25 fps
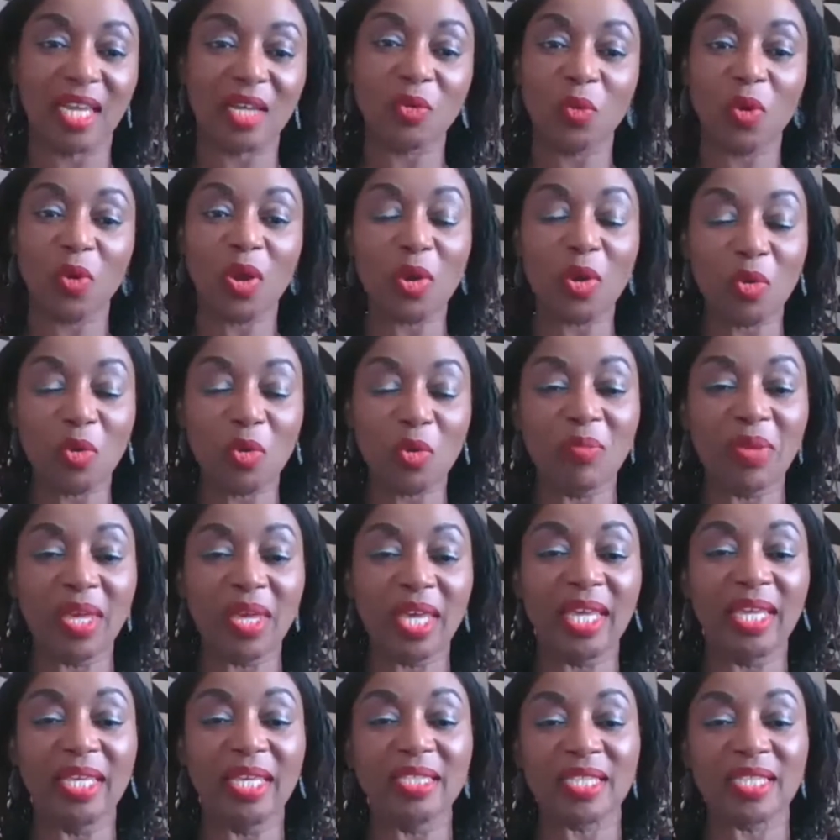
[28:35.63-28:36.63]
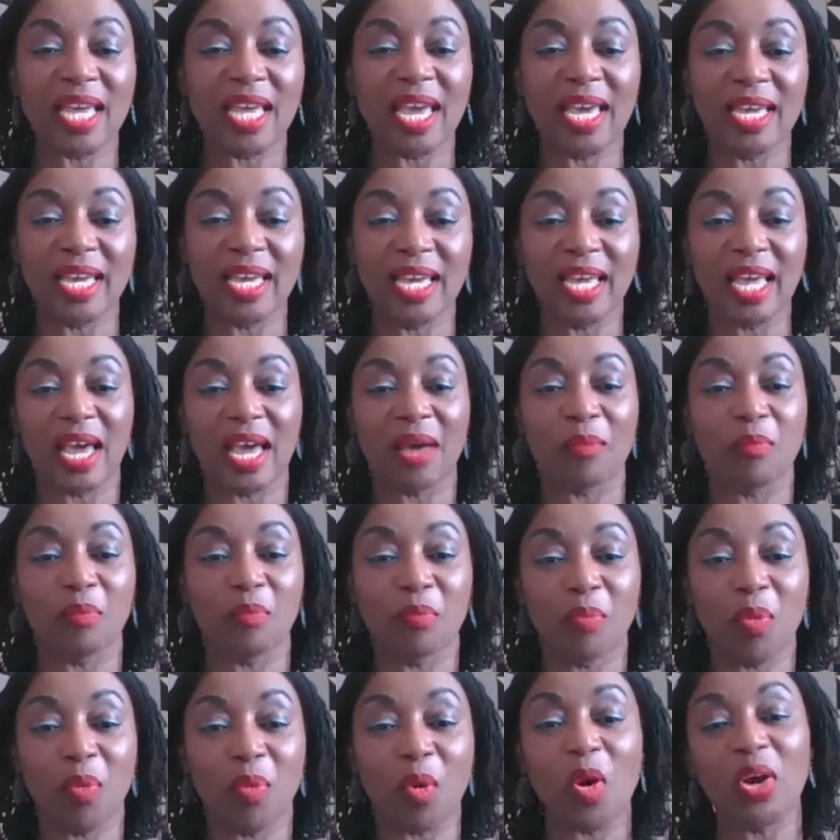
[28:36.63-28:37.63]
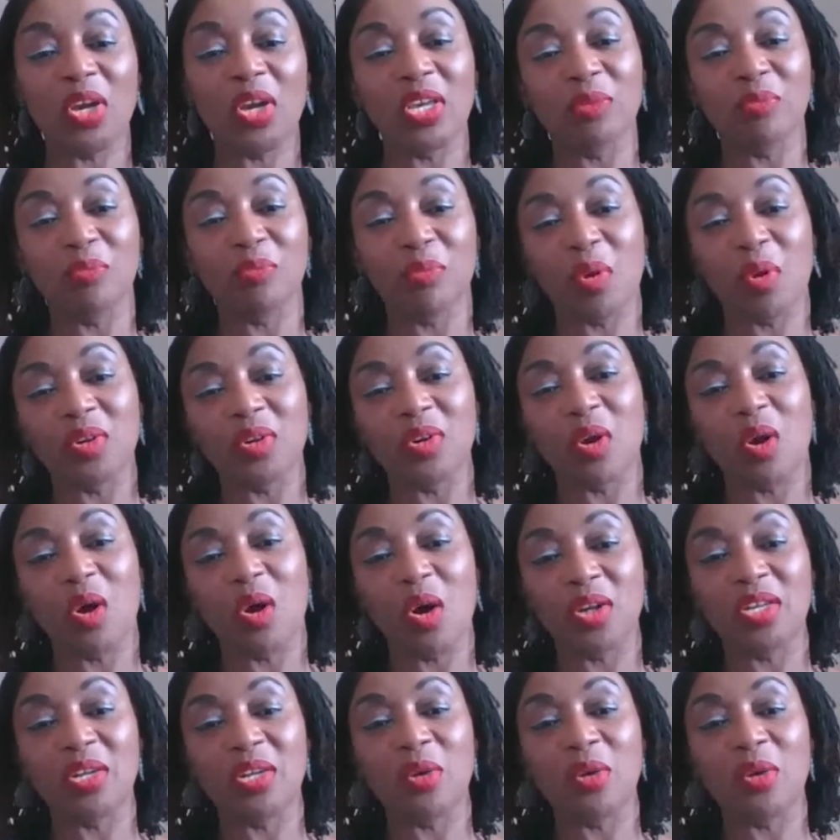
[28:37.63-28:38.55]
and Kweku means a boy born on a